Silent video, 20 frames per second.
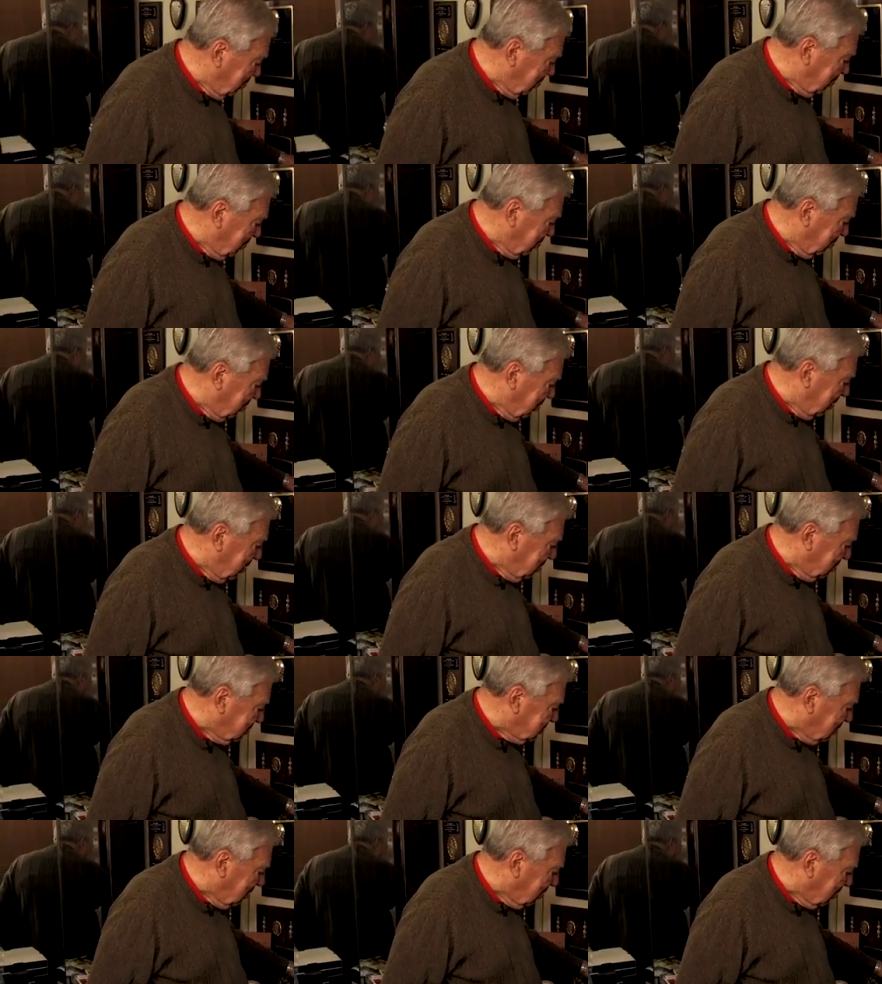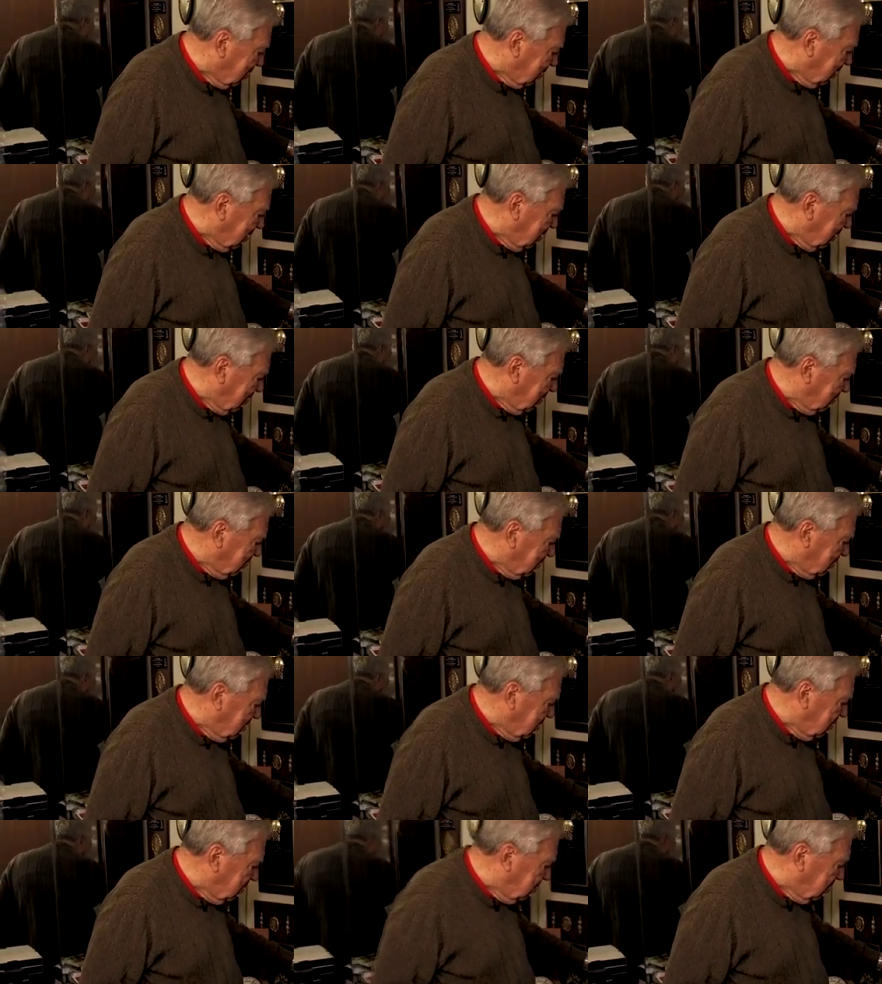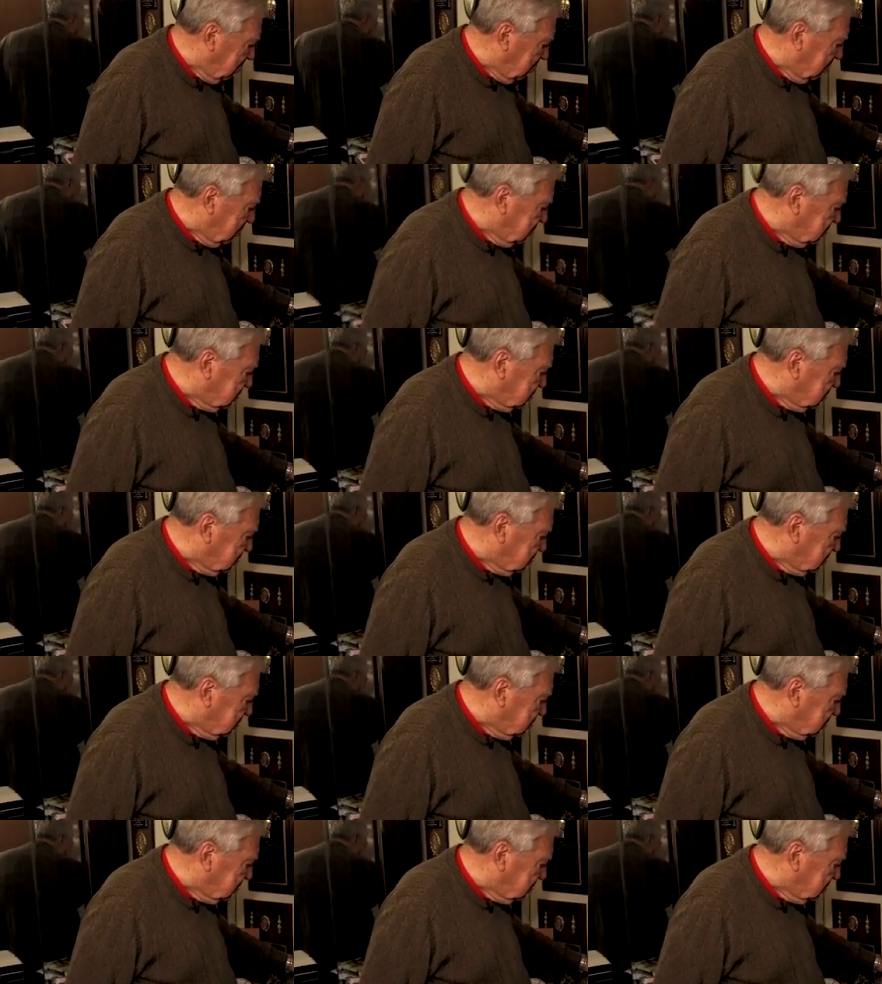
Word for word: When he was there to